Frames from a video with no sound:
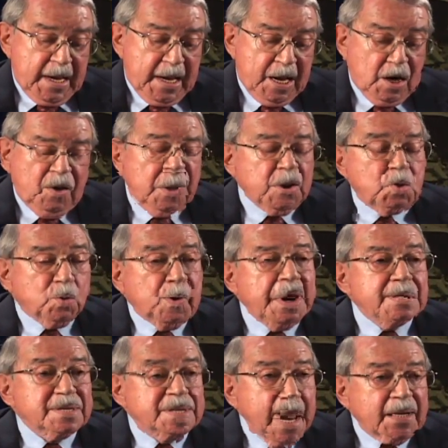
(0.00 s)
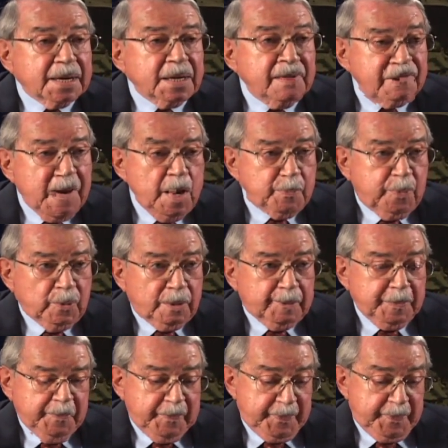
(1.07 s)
And on the 22nd of April,